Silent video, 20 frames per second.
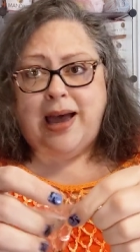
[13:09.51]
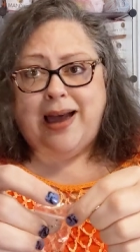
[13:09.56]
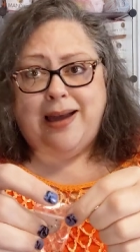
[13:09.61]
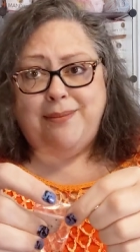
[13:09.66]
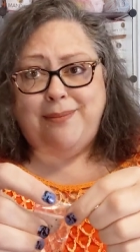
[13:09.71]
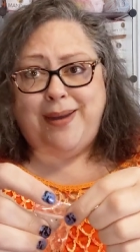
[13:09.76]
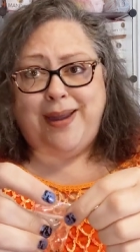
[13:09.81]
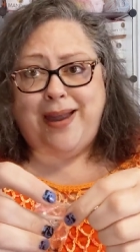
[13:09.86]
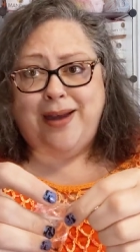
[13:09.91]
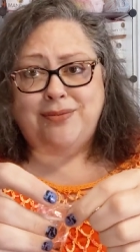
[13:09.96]

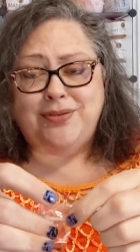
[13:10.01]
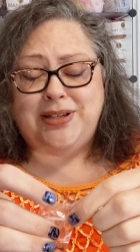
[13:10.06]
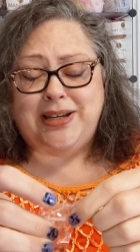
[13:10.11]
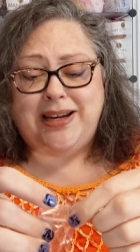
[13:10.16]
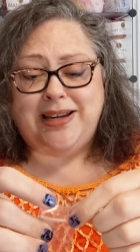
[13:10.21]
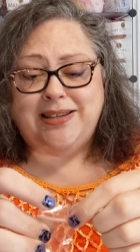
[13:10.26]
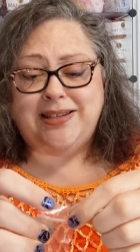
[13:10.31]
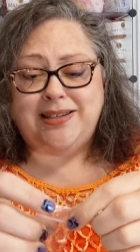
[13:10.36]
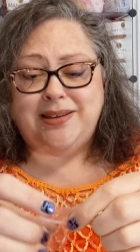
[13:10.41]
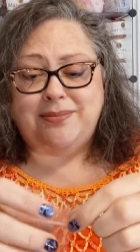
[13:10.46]
I may have
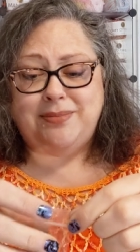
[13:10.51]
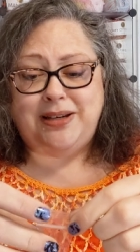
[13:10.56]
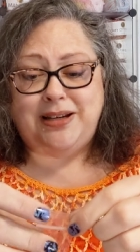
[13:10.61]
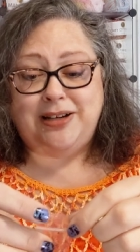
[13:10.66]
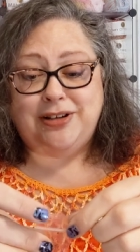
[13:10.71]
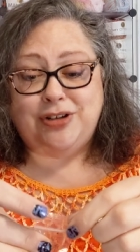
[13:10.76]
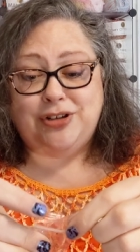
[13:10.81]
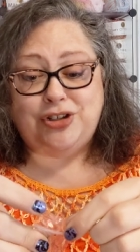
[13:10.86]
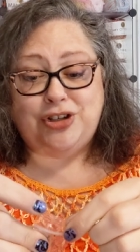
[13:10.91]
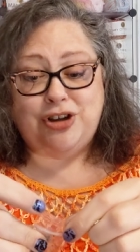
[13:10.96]
to get
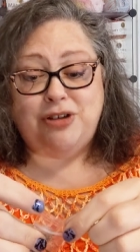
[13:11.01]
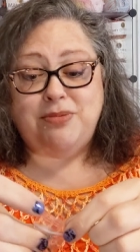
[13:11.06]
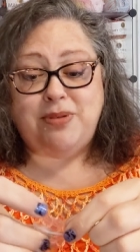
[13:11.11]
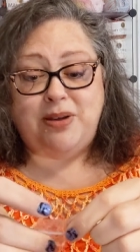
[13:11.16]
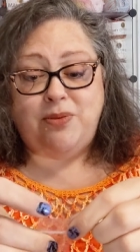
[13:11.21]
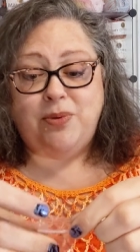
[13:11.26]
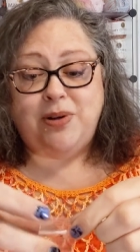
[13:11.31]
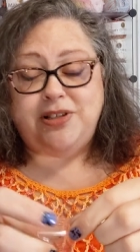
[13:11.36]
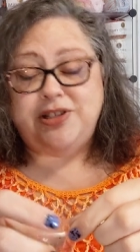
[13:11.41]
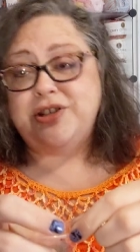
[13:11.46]
somebody to show
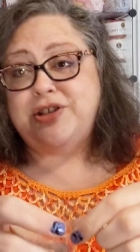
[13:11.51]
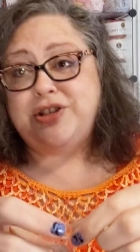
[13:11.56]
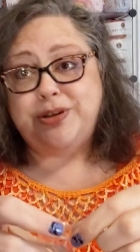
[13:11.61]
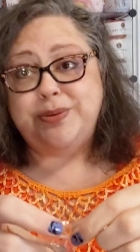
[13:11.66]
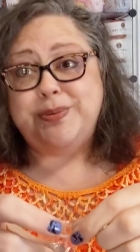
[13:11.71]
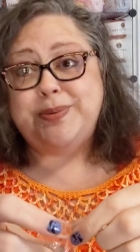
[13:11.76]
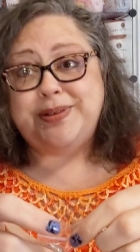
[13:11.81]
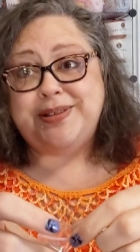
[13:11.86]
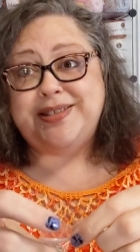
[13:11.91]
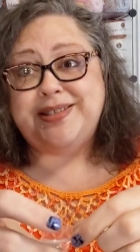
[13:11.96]
me what to
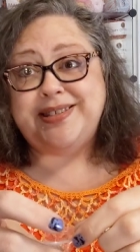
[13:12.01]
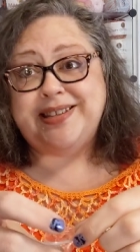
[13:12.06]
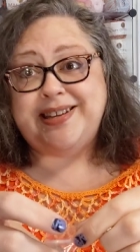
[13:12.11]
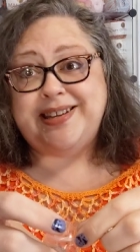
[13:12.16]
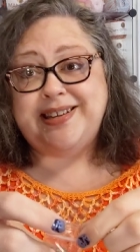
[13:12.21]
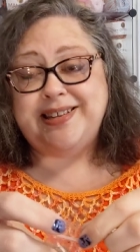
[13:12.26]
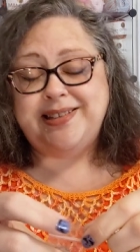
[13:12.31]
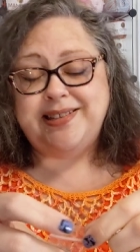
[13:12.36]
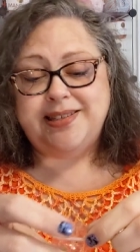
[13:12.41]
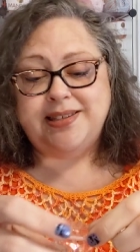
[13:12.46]
do with
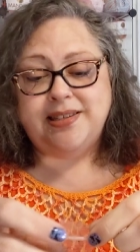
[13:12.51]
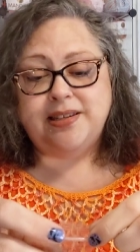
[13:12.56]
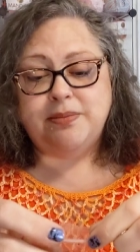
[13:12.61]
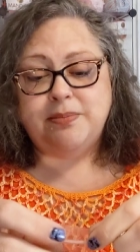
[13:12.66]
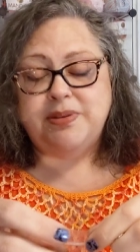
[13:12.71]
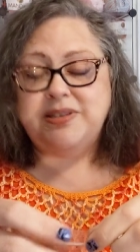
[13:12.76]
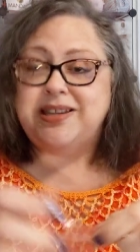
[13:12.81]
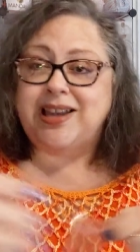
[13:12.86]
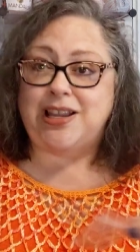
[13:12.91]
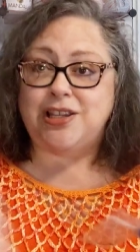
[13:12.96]
seeds
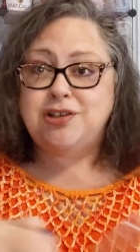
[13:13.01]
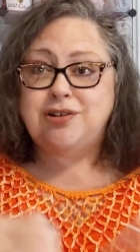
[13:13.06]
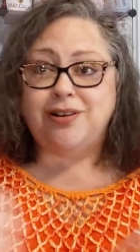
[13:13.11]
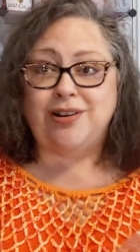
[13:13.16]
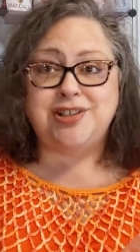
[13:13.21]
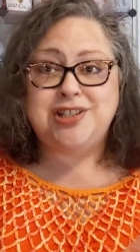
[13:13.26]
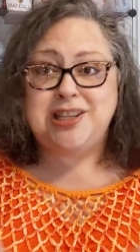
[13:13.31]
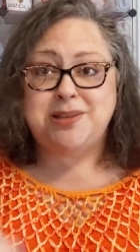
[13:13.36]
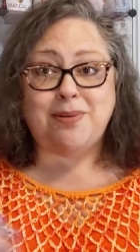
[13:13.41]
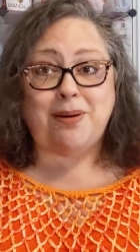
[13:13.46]
besides
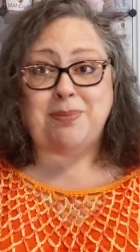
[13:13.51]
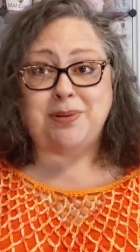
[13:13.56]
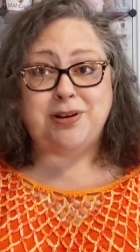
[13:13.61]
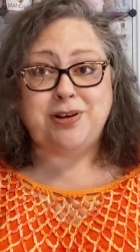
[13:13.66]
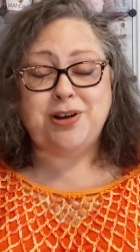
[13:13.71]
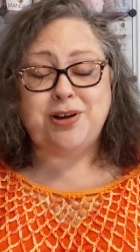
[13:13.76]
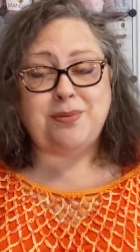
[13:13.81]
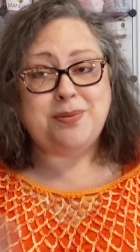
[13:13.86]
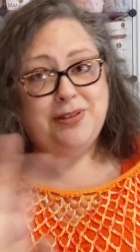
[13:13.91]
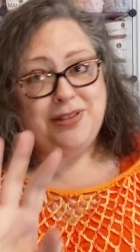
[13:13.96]
crush them up and
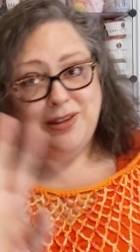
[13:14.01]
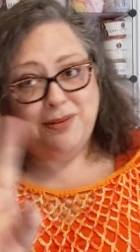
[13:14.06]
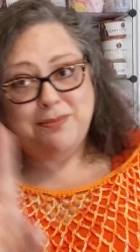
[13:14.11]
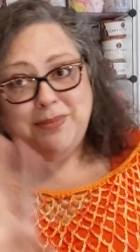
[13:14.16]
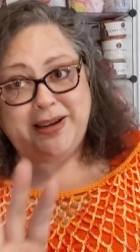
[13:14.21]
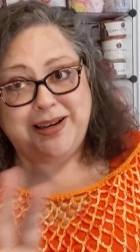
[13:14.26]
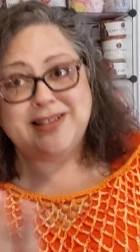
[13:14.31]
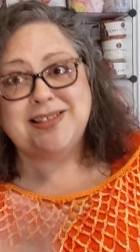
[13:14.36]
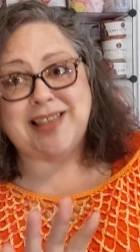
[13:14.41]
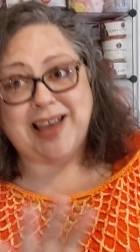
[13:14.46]
cook with them,
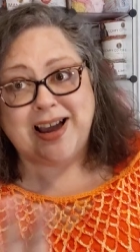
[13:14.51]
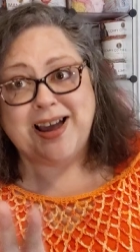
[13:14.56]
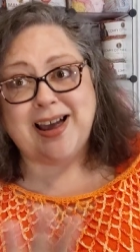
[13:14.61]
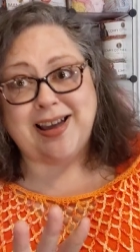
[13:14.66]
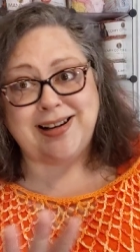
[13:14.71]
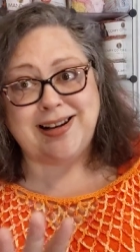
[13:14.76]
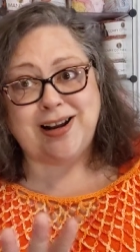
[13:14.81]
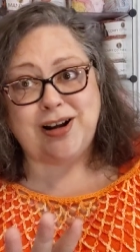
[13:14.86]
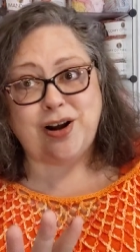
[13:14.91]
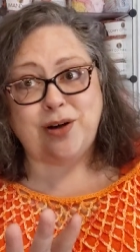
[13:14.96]
because that
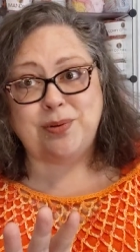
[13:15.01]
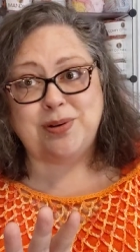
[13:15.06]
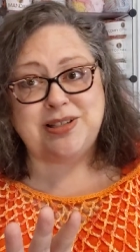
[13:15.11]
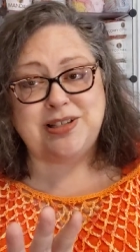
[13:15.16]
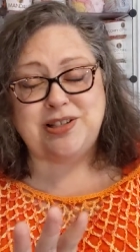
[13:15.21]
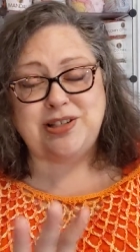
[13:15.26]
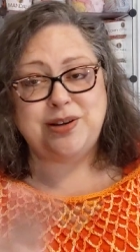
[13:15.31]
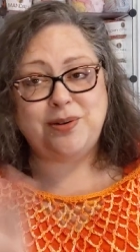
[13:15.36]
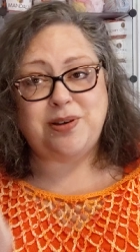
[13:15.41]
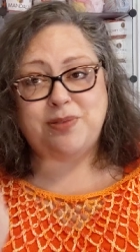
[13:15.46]
kind I know what
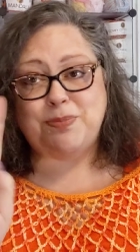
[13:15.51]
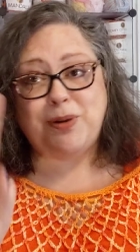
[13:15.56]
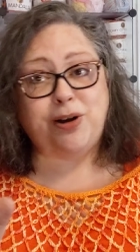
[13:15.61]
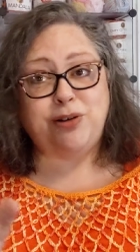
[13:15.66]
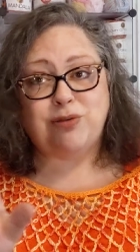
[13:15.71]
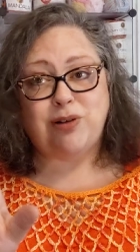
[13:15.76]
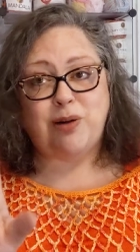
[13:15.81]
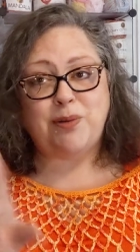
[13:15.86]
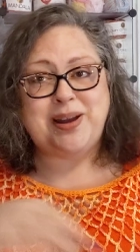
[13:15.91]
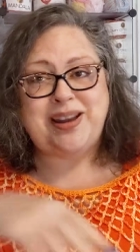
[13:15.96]
to do with, but
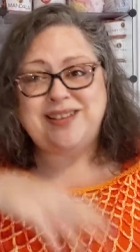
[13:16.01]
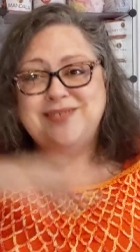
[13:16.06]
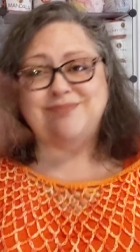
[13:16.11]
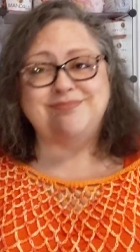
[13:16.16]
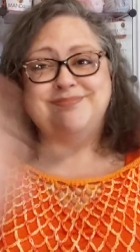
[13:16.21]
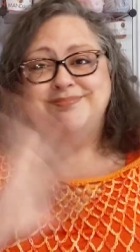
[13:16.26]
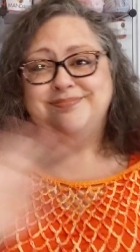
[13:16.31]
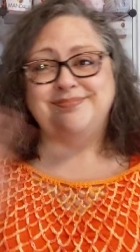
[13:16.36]
growing,